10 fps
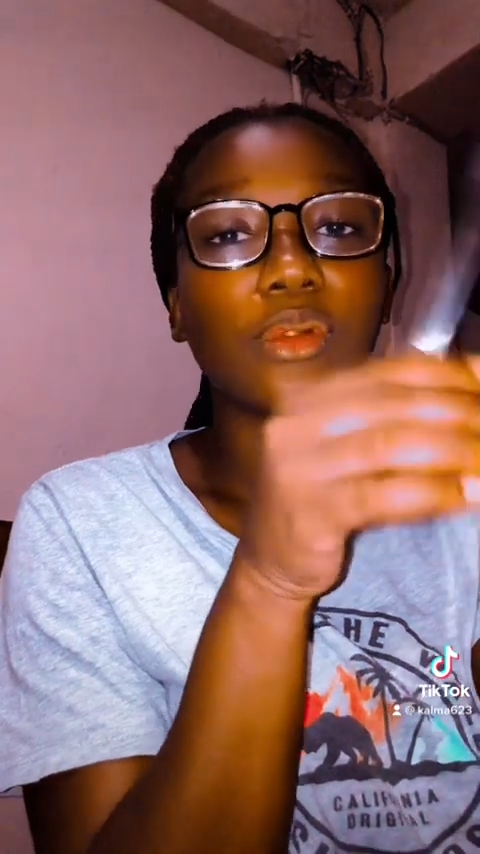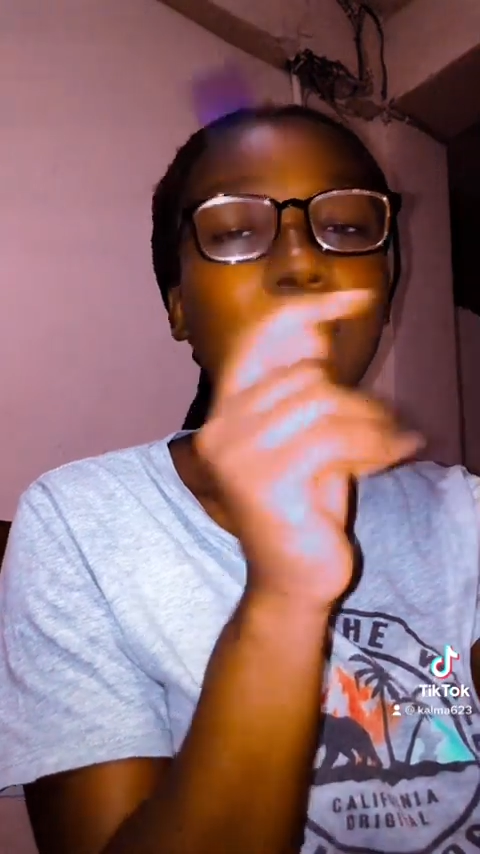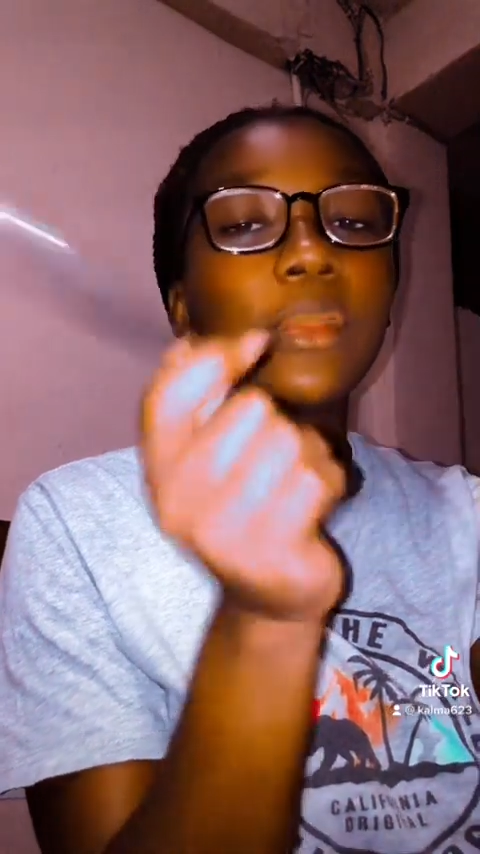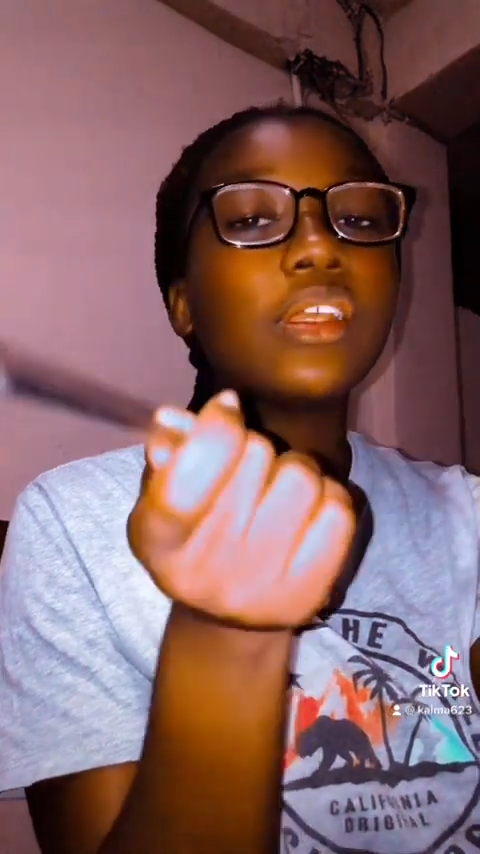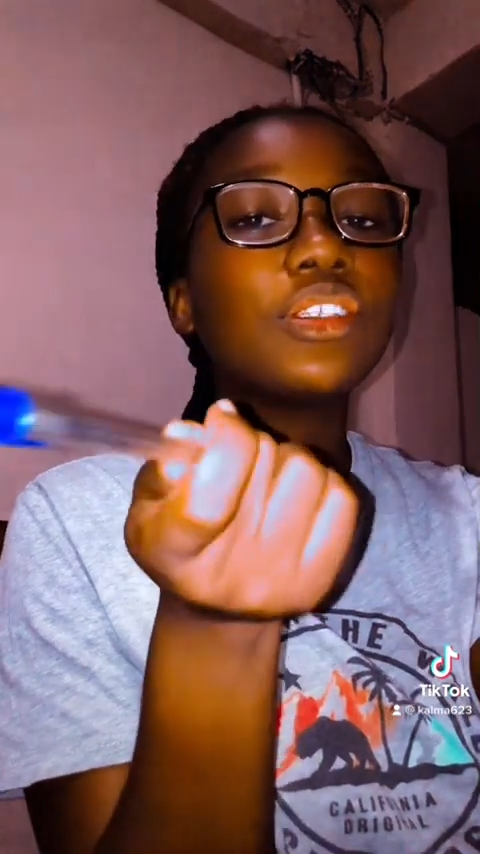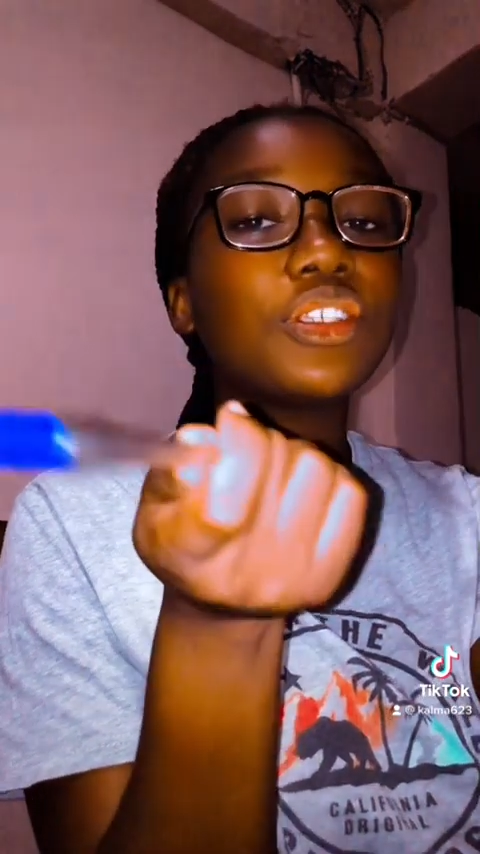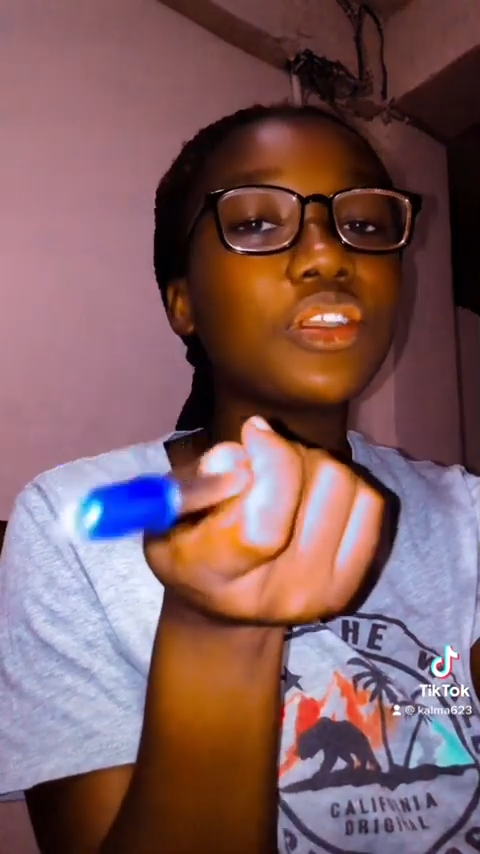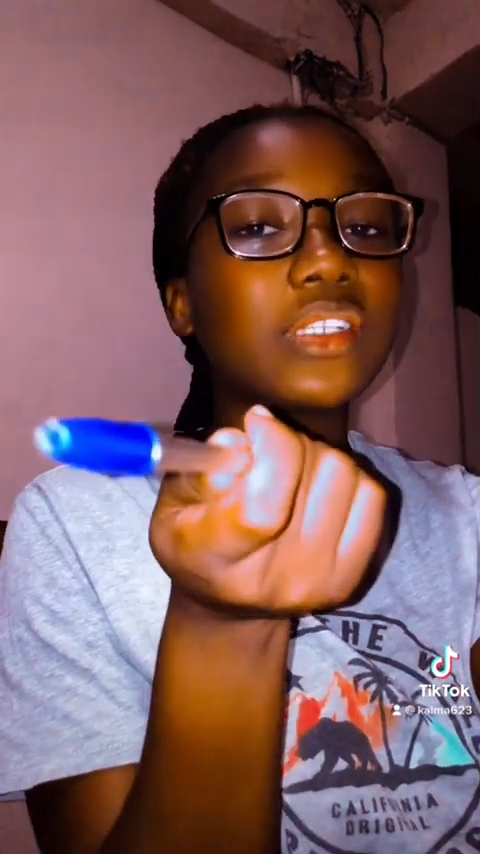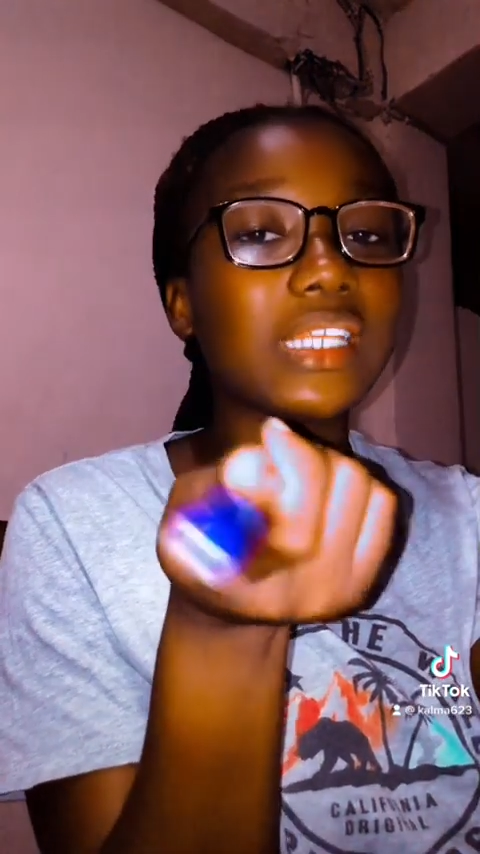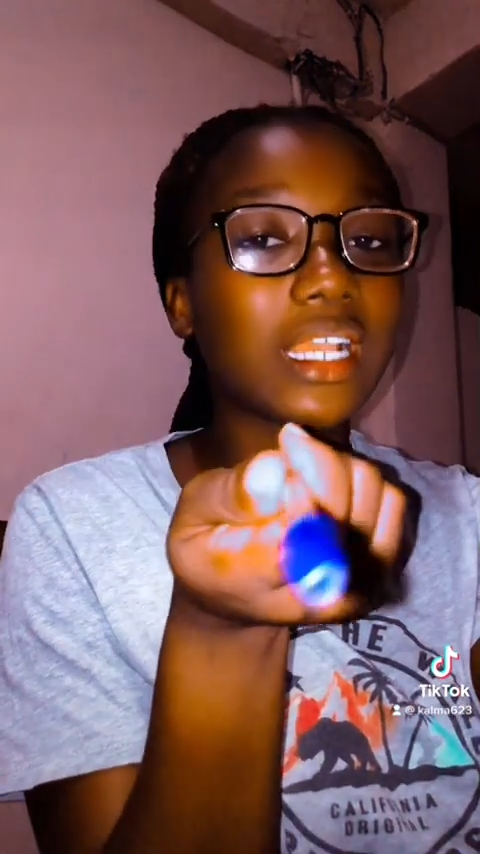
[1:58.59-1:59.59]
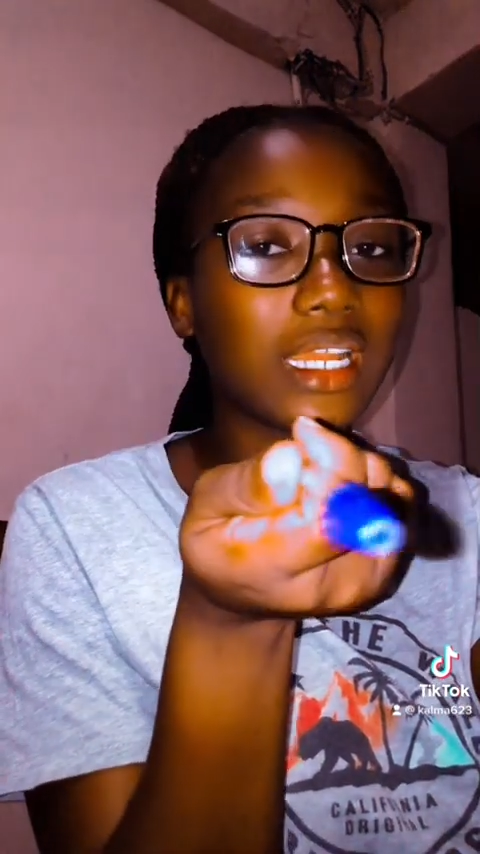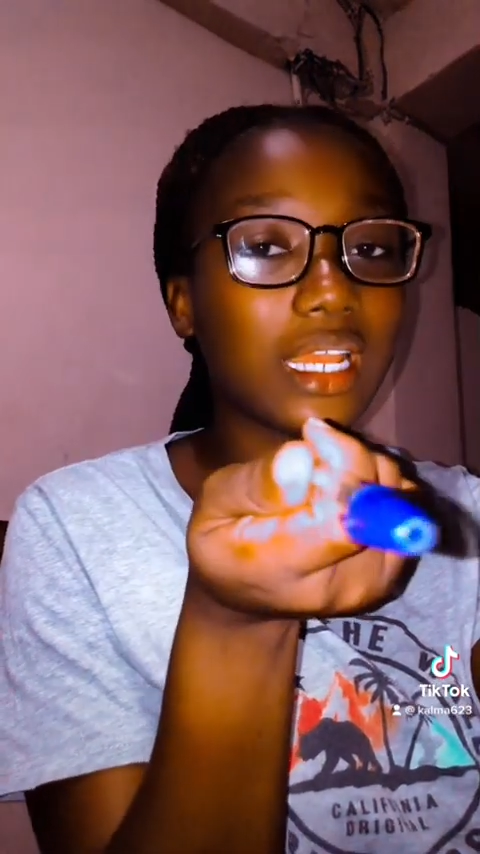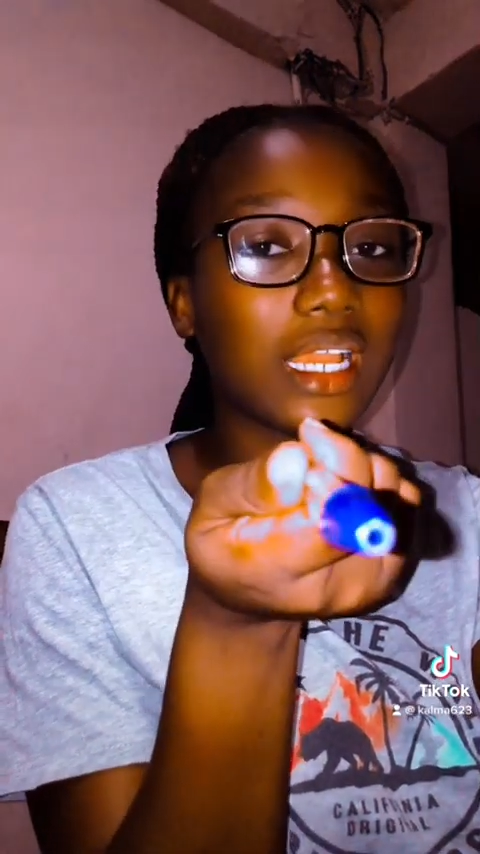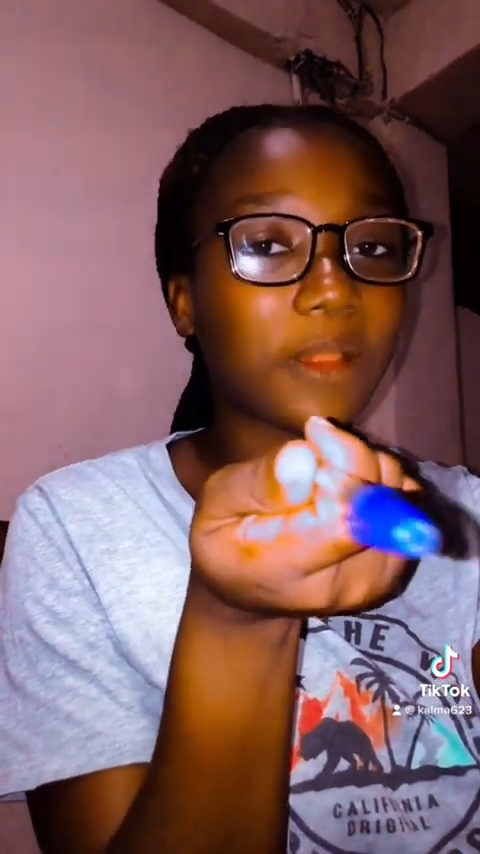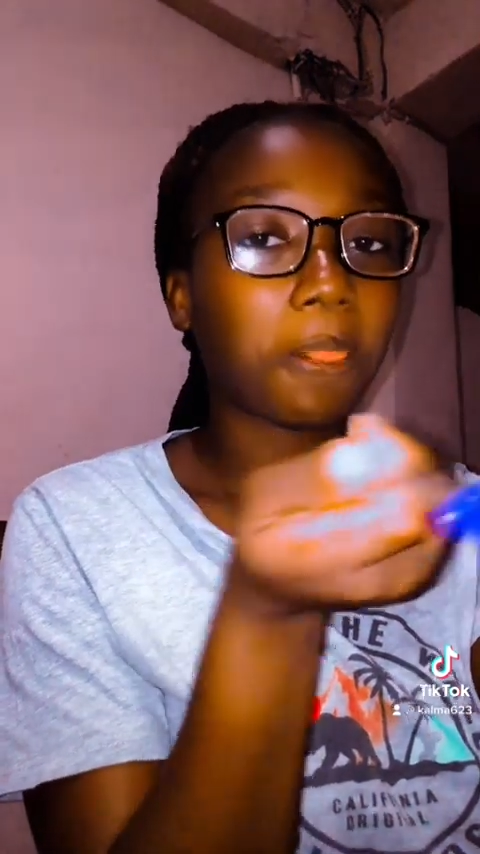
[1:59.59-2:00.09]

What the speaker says: I'm going to show you a technique.